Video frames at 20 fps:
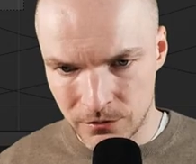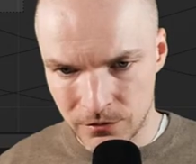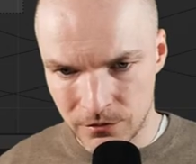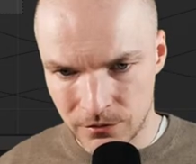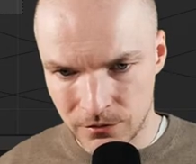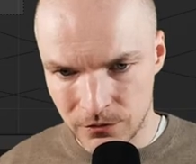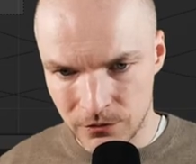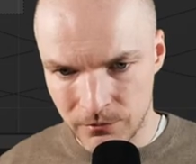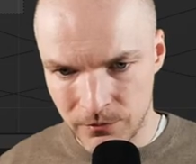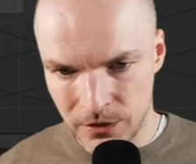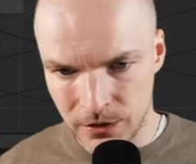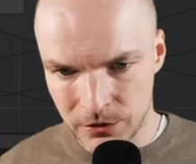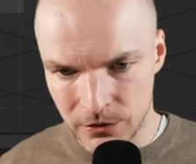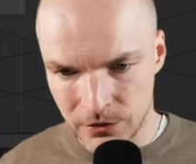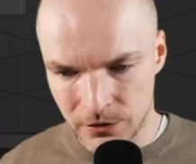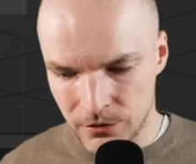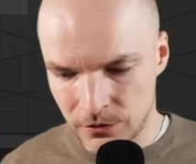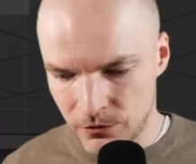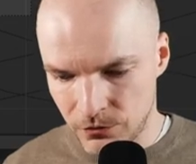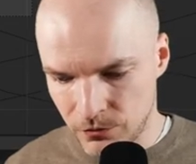is our
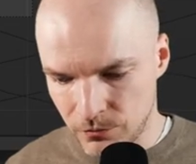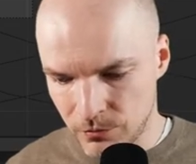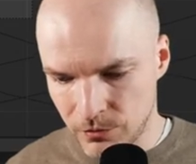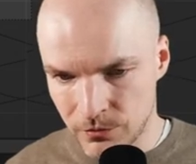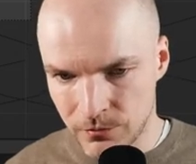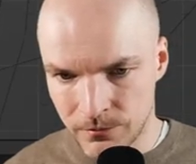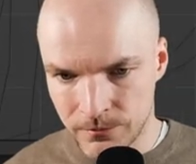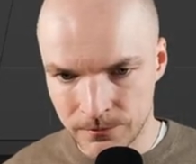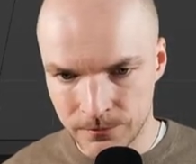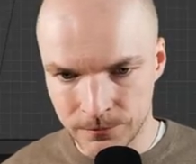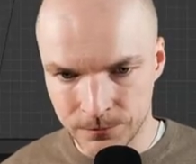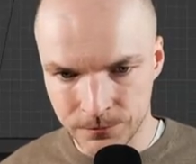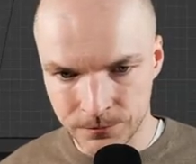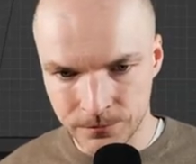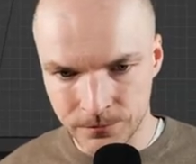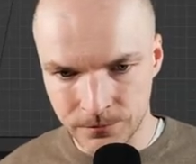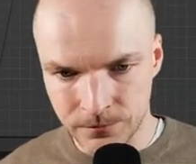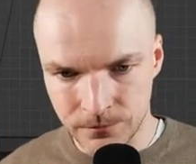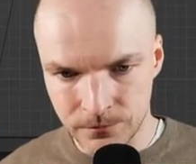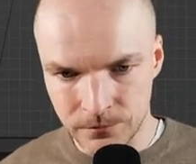magic cube.
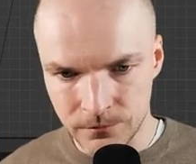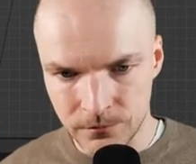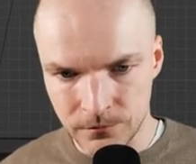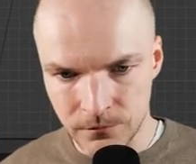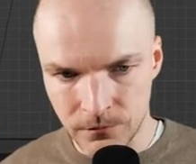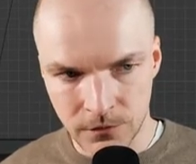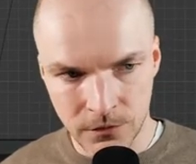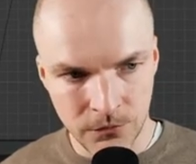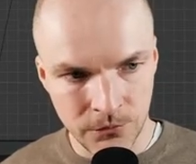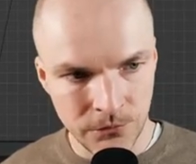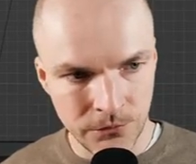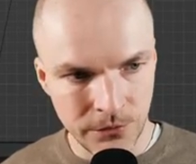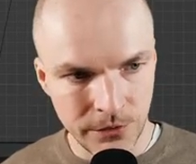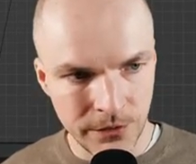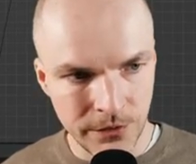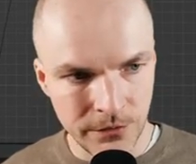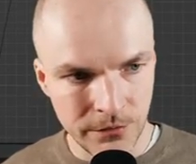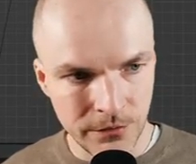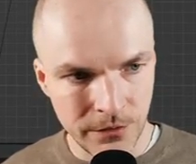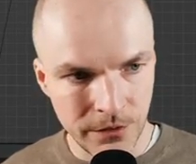Doesn't
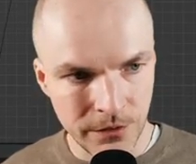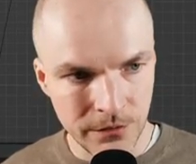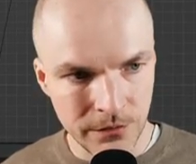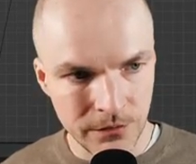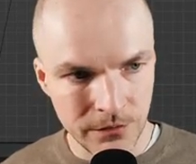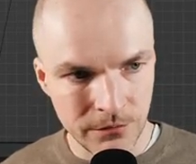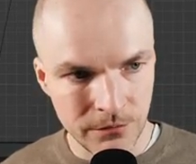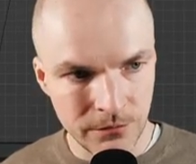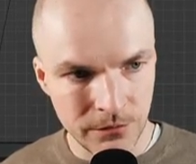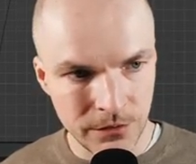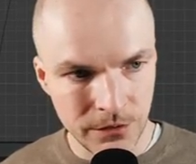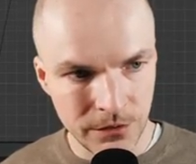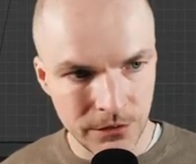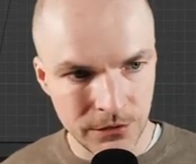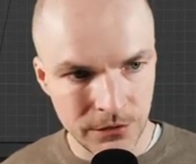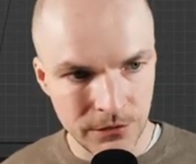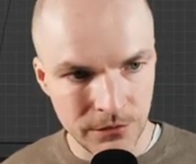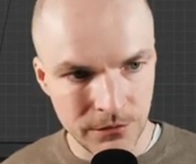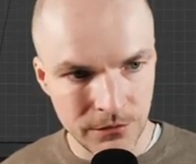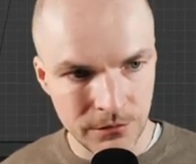really like this
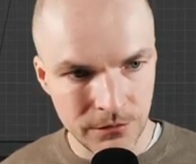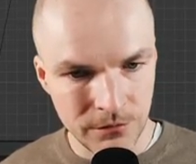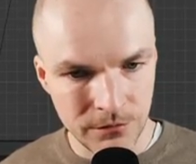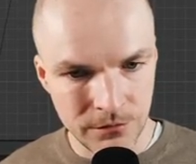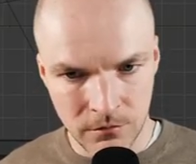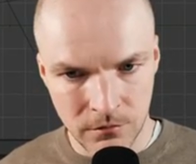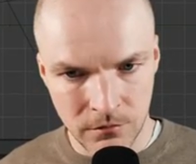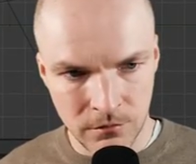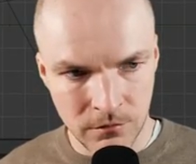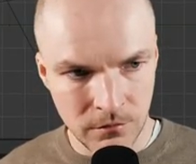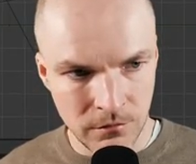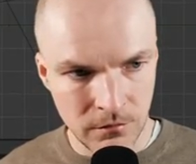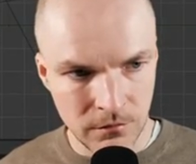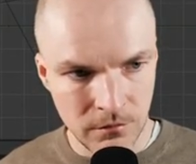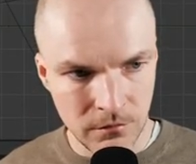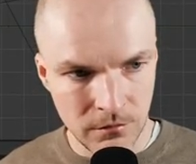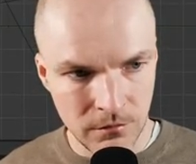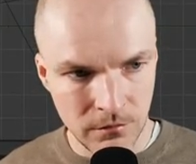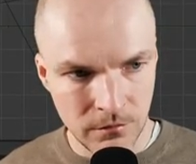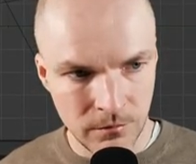rotation.
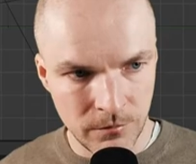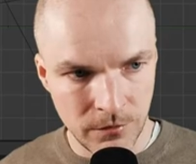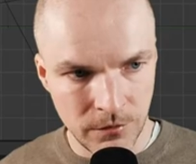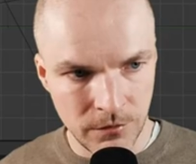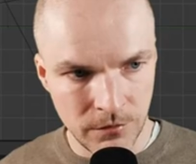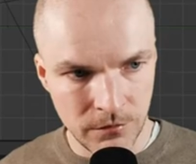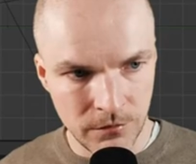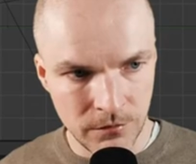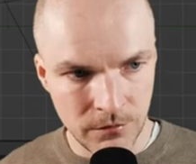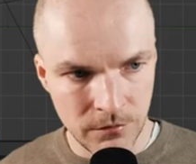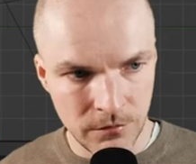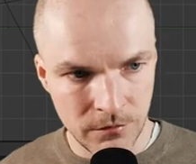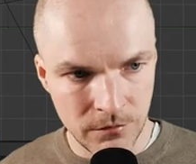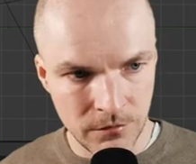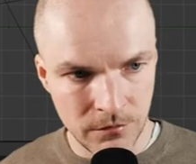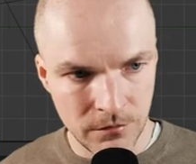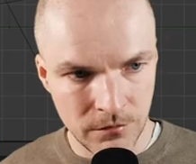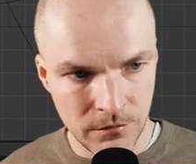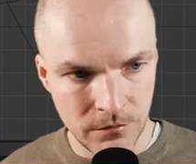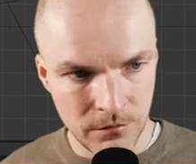Let me
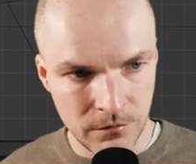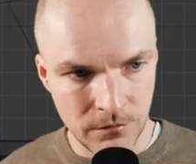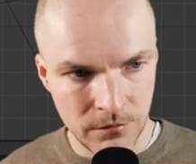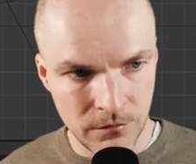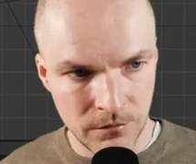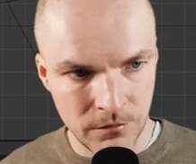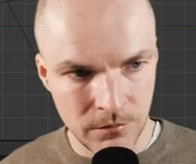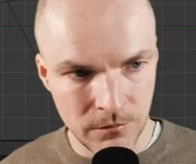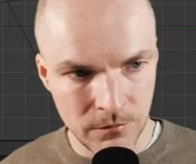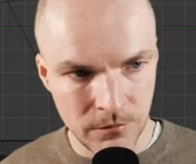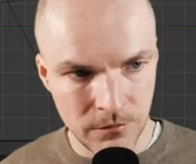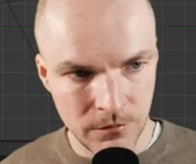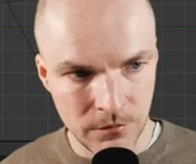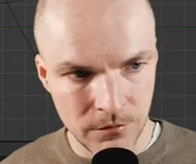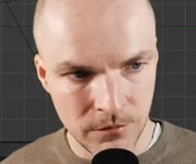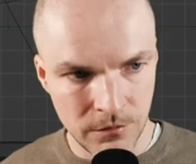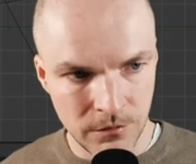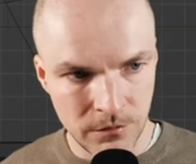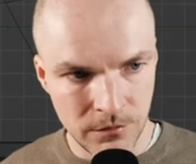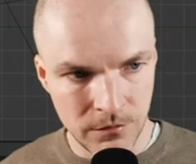do something
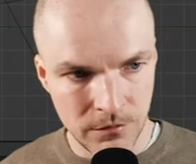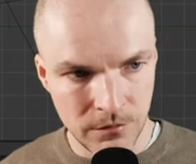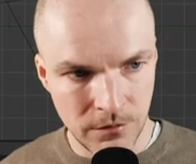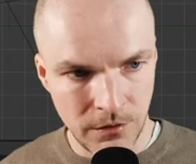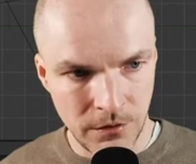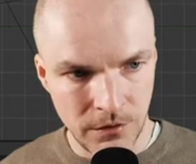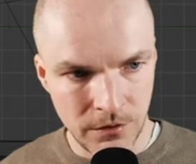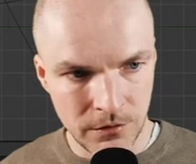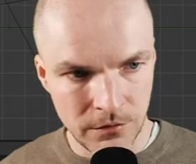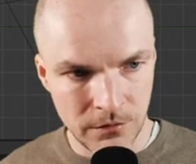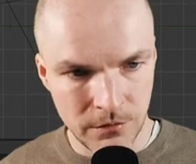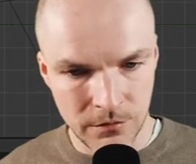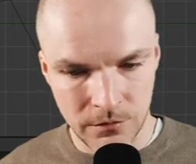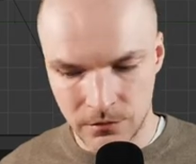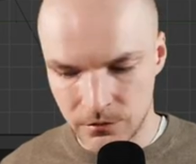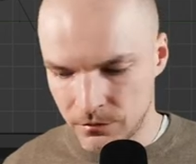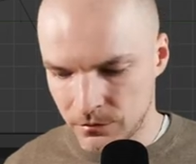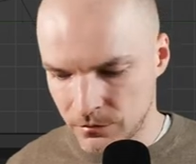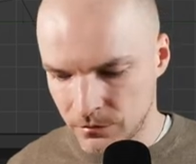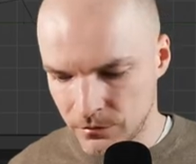like that.
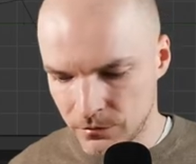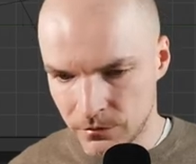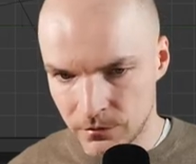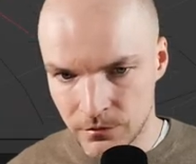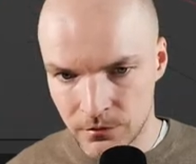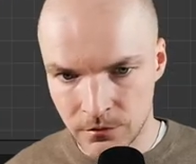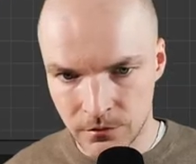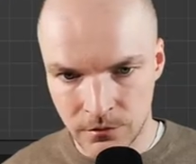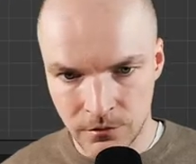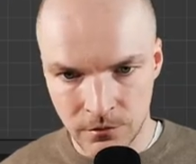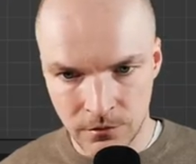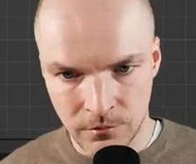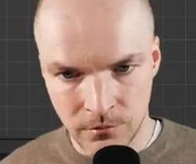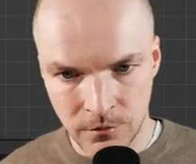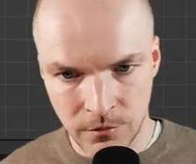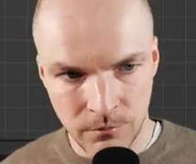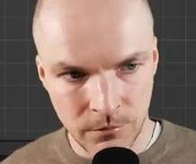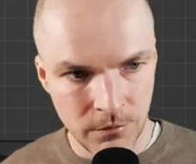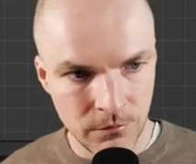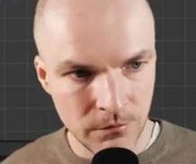
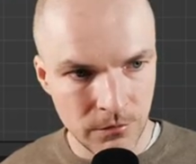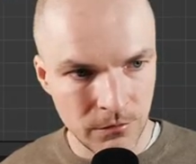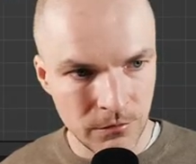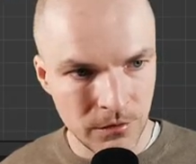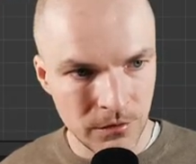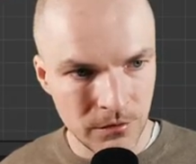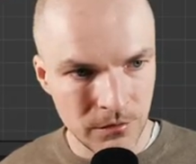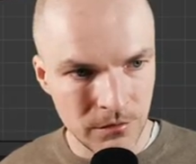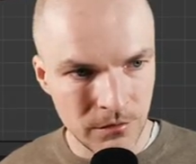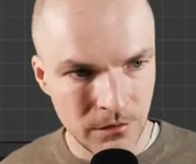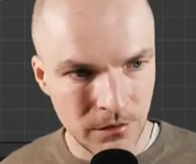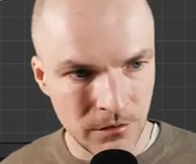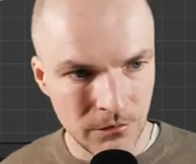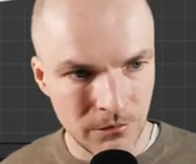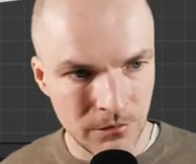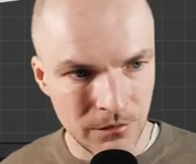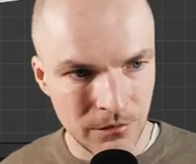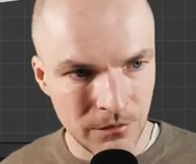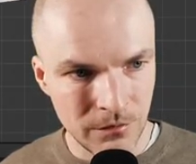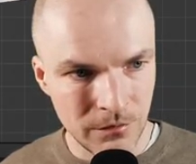Maybe rotate
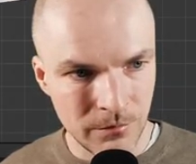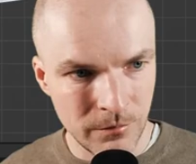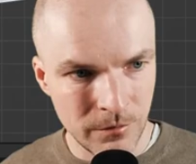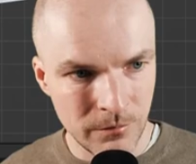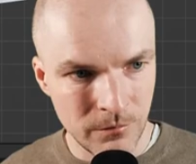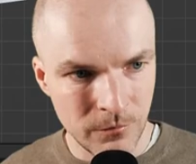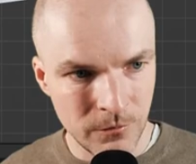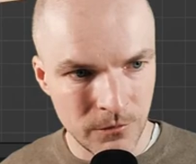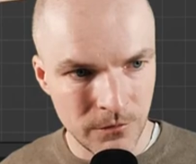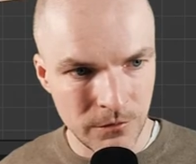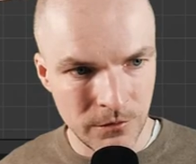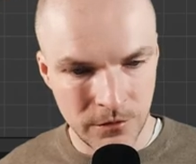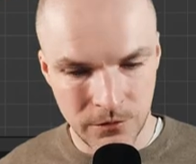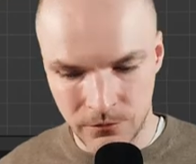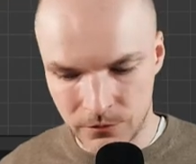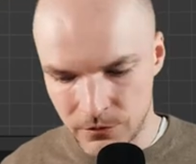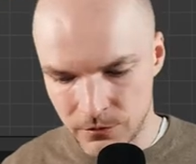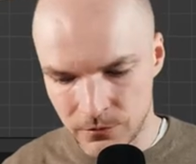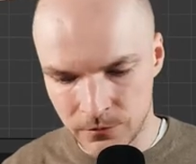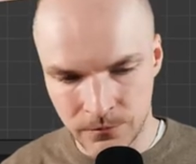sideways a little bit more. There we
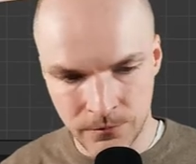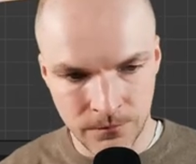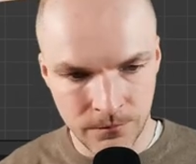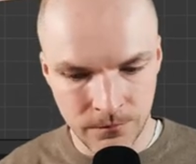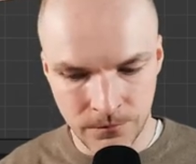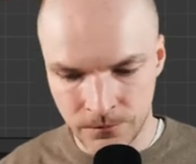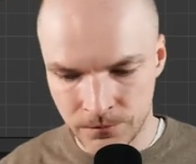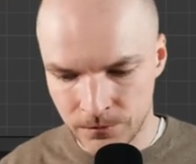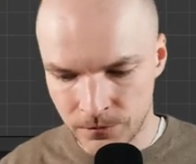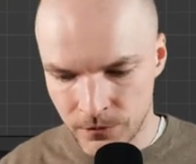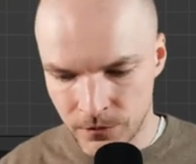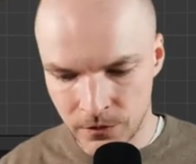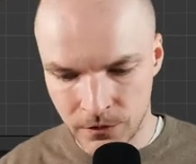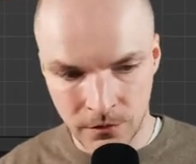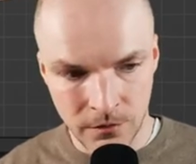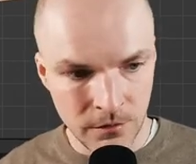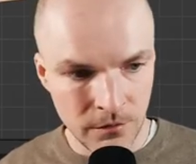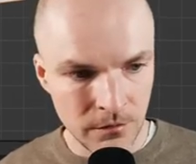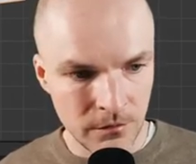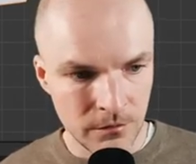go.
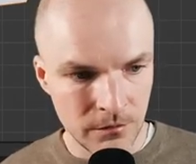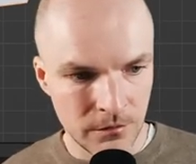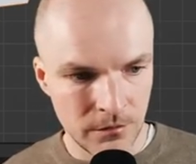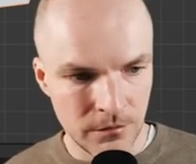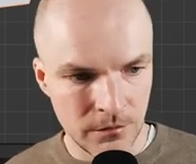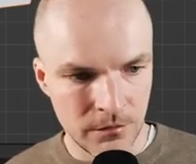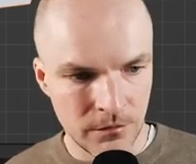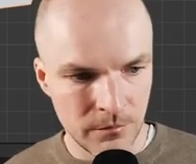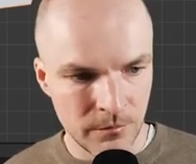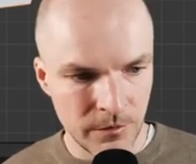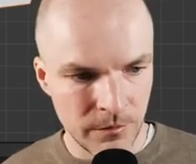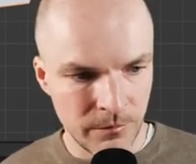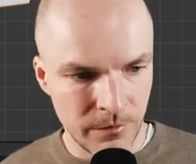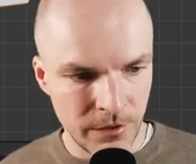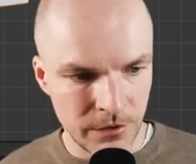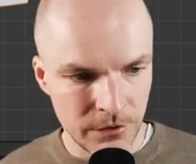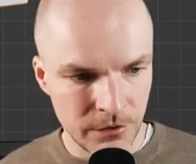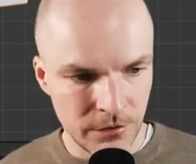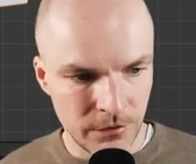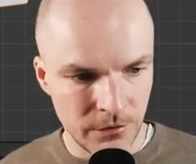So this is my
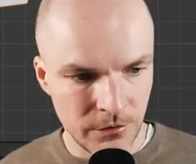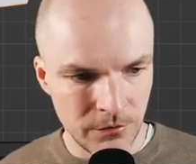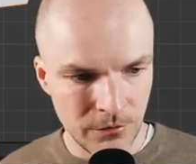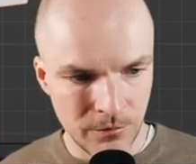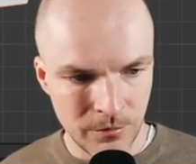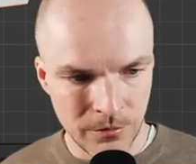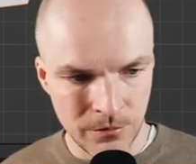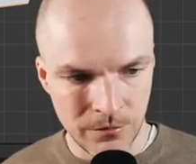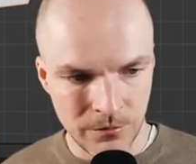magic cube.